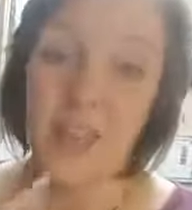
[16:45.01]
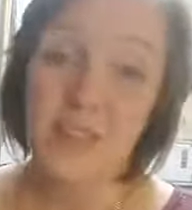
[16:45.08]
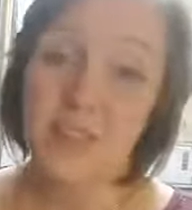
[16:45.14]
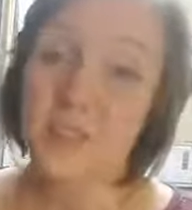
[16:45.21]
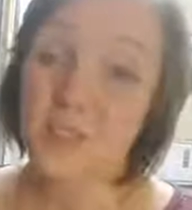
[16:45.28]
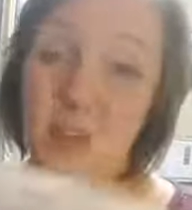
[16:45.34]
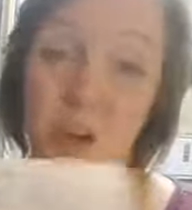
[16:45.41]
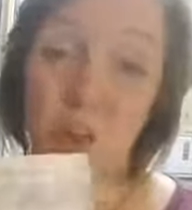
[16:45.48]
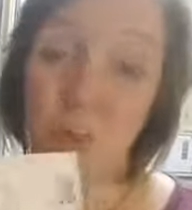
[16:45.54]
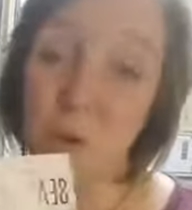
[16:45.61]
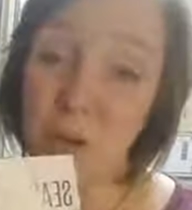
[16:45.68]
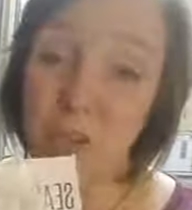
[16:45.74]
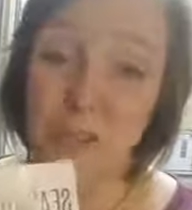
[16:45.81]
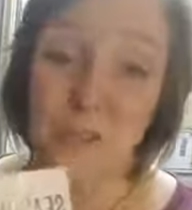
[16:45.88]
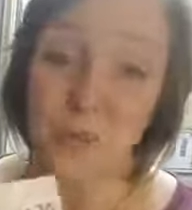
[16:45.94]
This
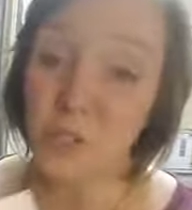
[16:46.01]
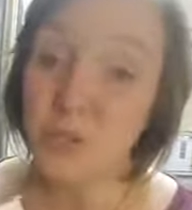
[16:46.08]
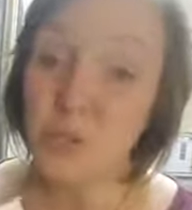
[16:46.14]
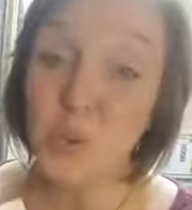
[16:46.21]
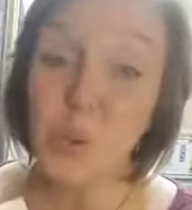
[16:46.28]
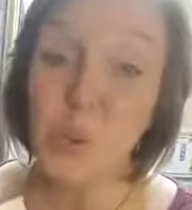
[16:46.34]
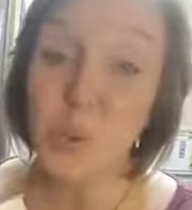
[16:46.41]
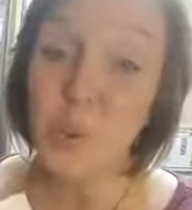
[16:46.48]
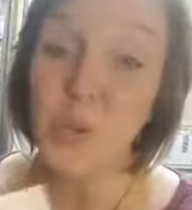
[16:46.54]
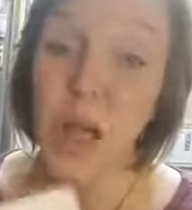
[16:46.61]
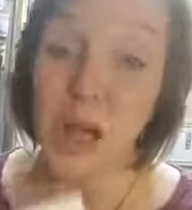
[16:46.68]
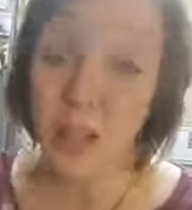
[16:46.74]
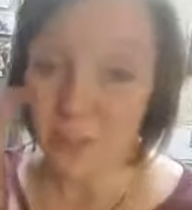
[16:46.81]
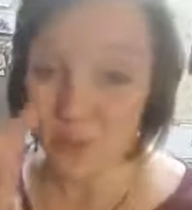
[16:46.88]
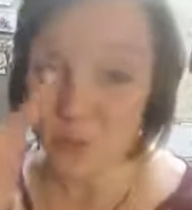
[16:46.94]
cookbook is only $2.
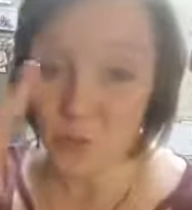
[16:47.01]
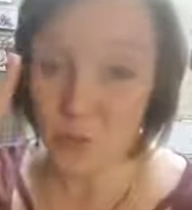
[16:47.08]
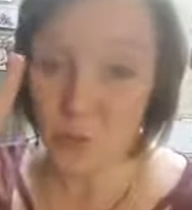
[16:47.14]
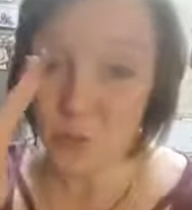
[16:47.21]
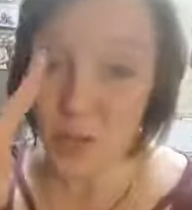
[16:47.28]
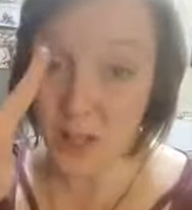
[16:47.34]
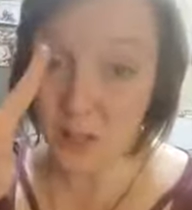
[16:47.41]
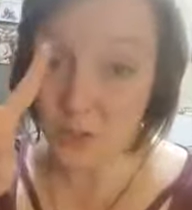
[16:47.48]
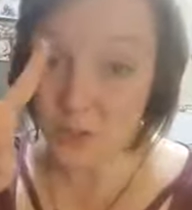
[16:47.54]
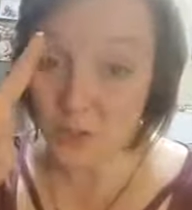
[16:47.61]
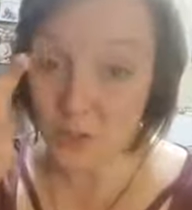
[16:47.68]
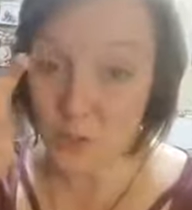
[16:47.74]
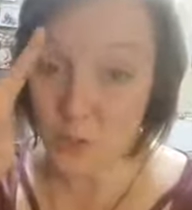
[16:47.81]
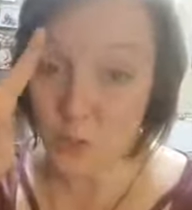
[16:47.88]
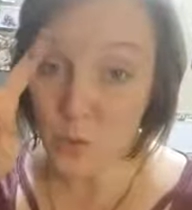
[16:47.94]

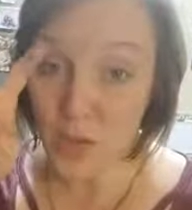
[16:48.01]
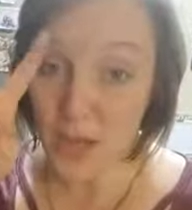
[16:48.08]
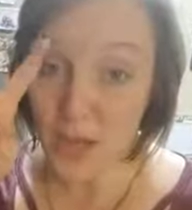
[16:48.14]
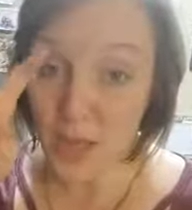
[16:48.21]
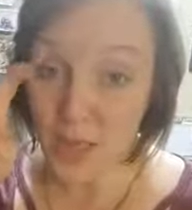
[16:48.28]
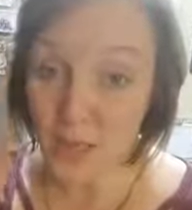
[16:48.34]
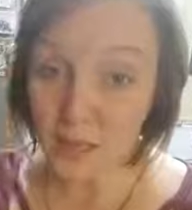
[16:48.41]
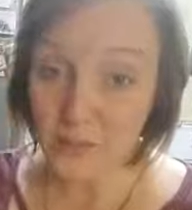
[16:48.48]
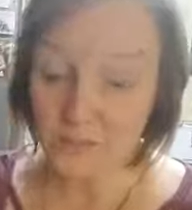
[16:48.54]
$2.